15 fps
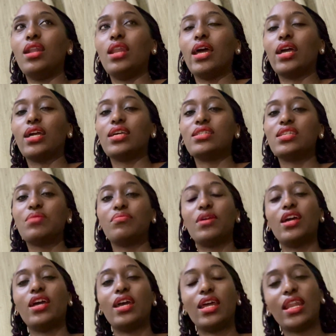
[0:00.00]
like
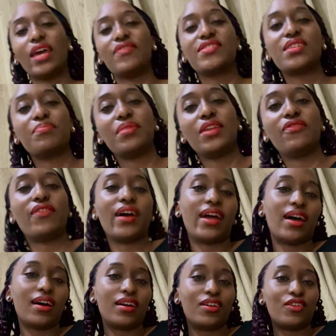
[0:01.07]
a life
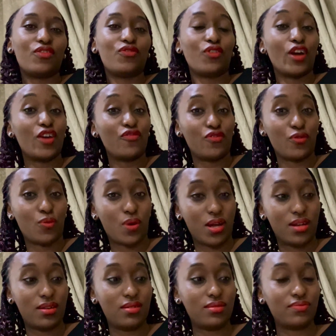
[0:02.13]
simplifier for everyone.